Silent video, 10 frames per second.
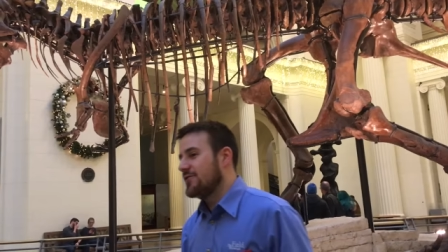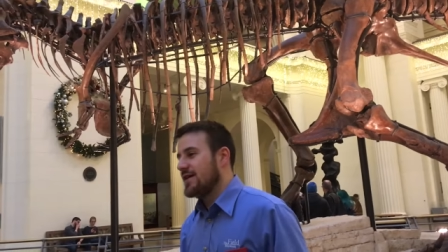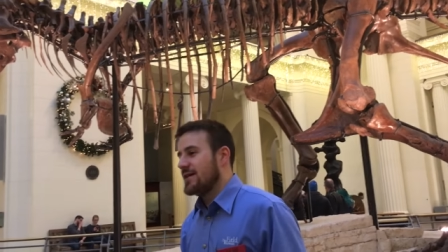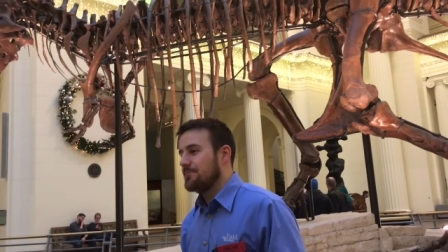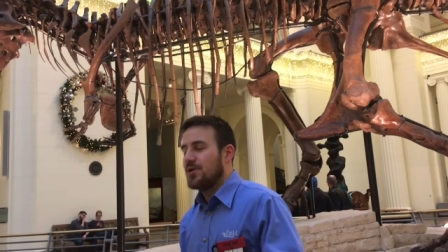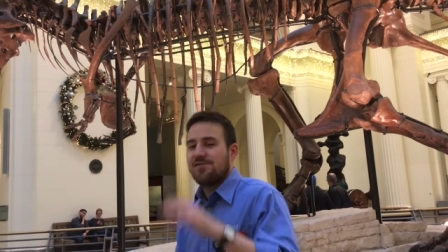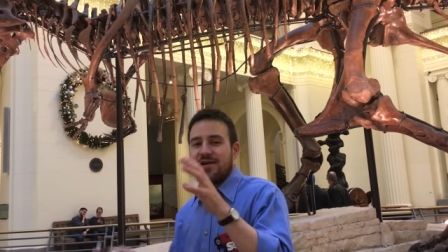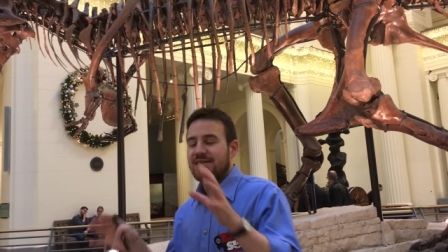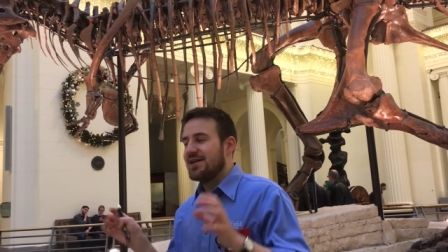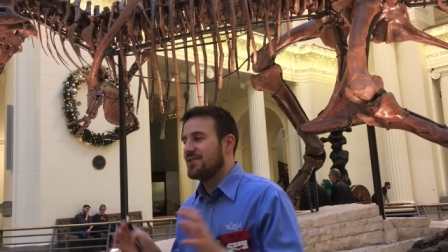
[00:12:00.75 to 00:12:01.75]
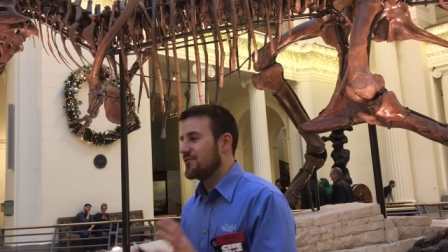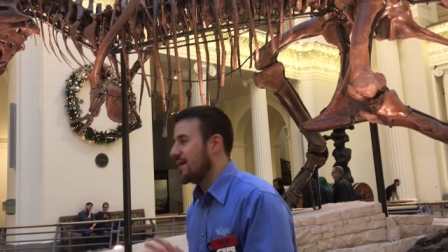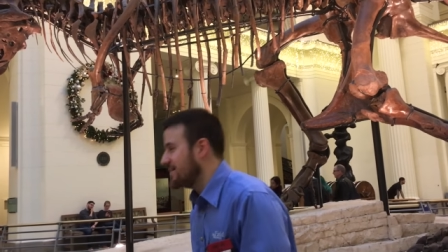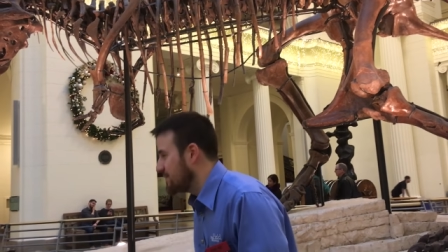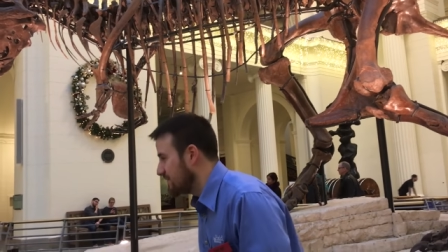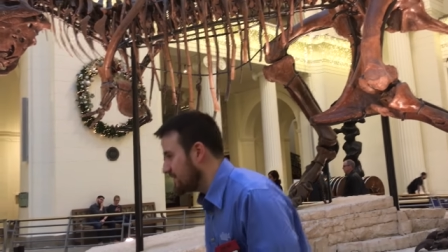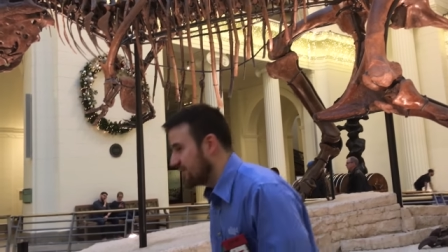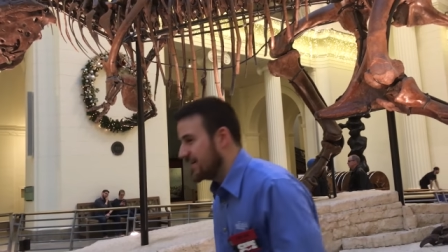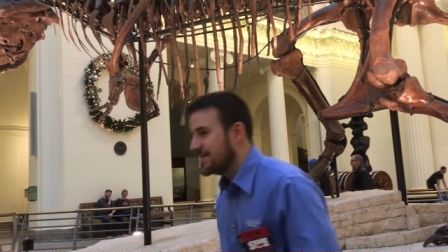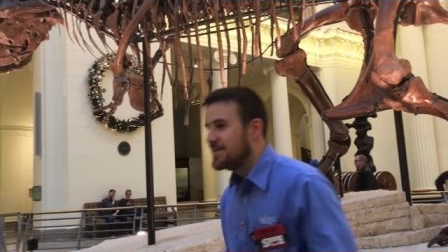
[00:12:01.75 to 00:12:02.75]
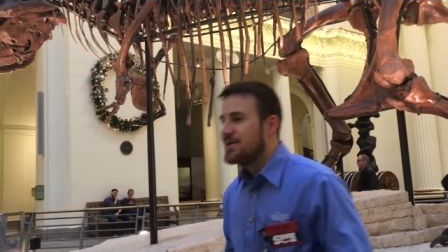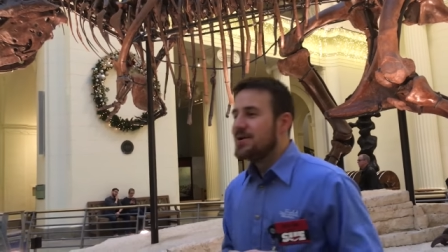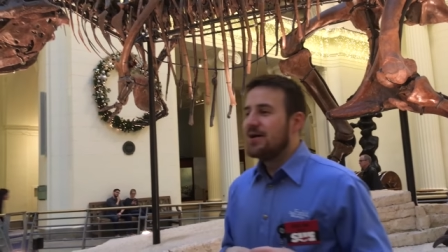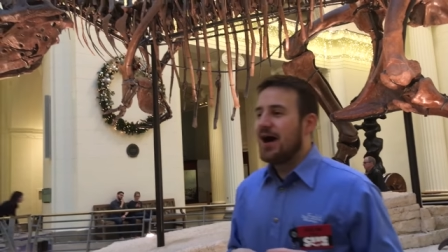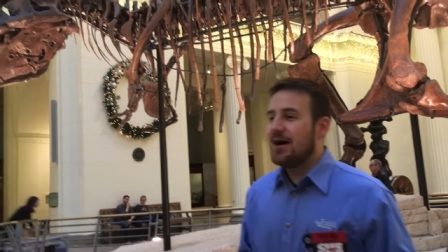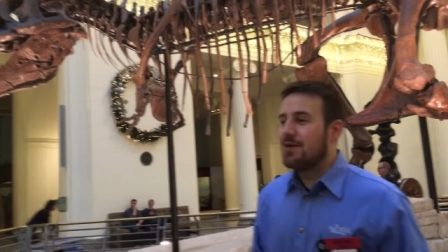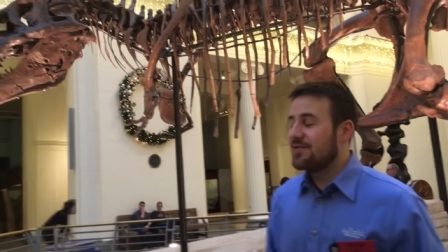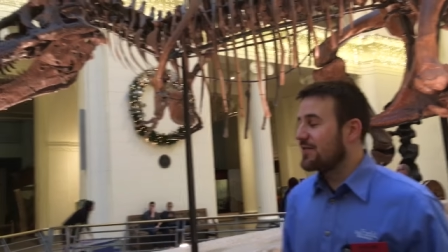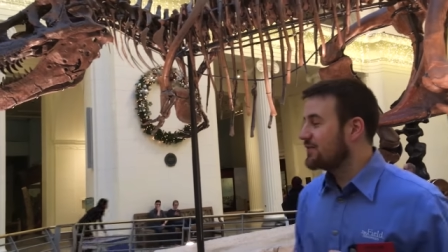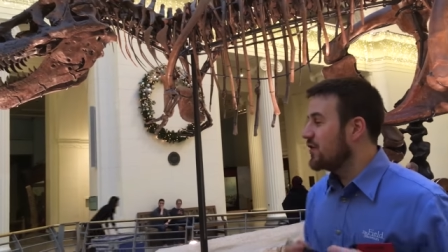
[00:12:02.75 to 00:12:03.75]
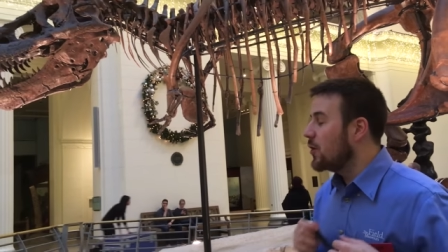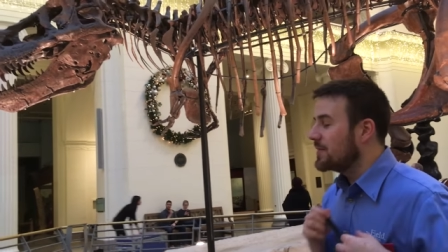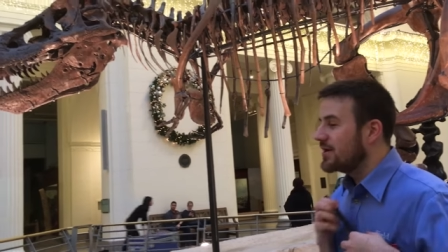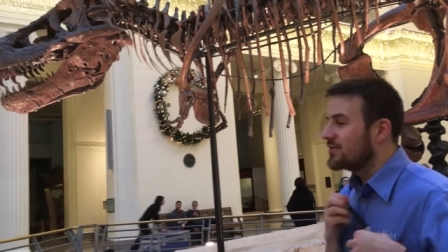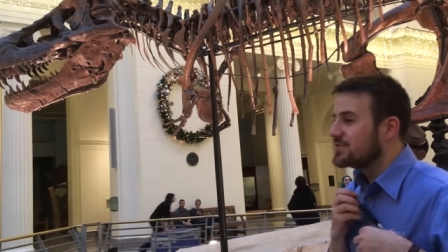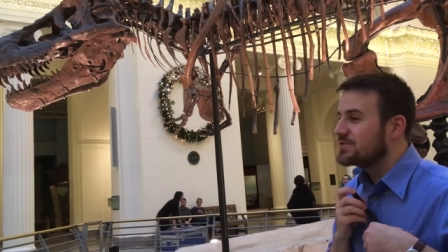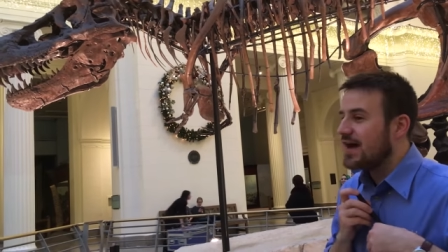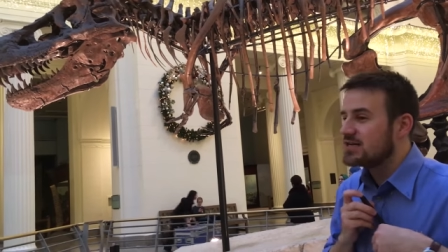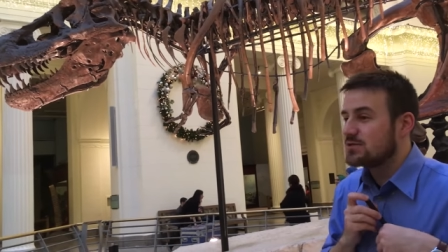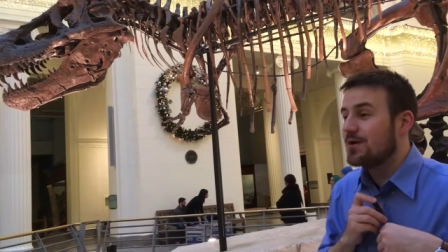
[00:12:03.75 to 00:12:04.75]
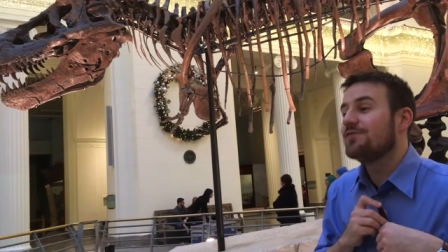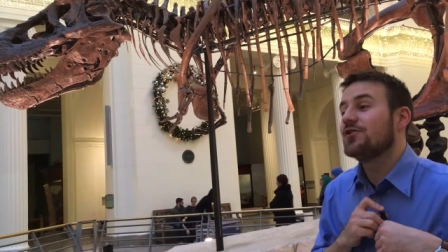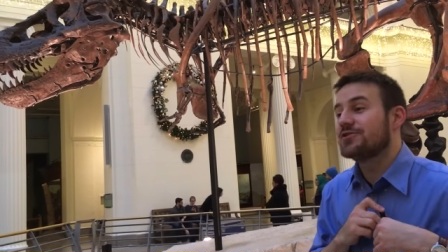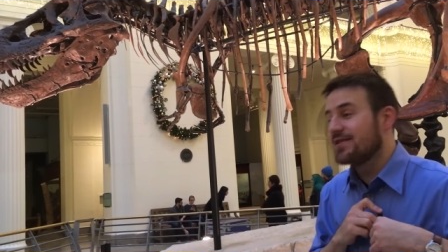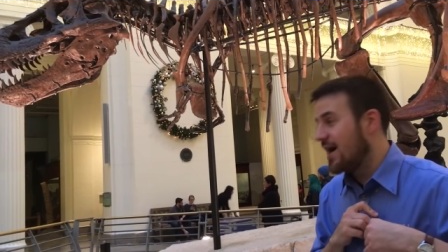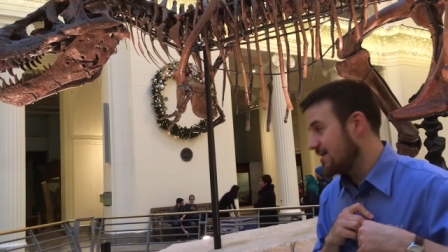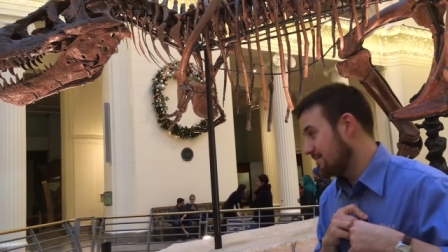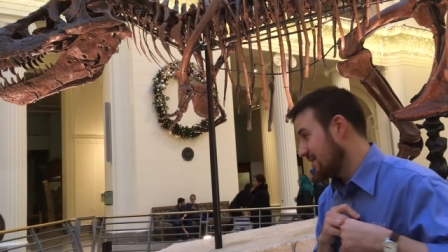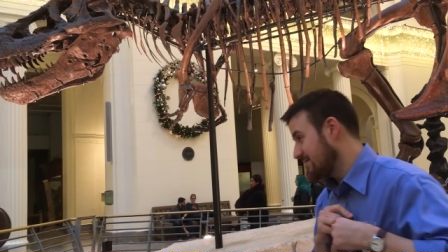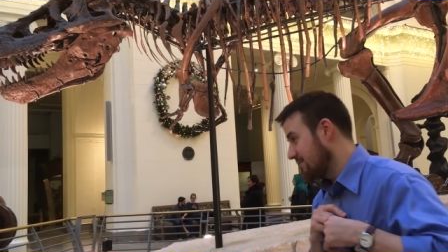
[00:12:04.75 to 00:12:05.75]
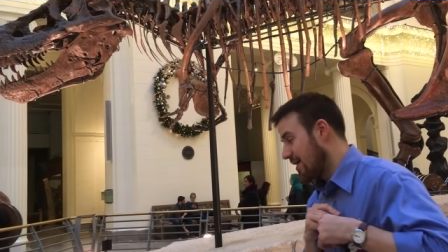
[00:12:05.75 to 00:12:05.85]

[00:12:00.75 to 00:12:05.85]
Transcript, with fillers: everything perfectly in the right positioning, but since she opened here in 2000, we've learned a lot about T.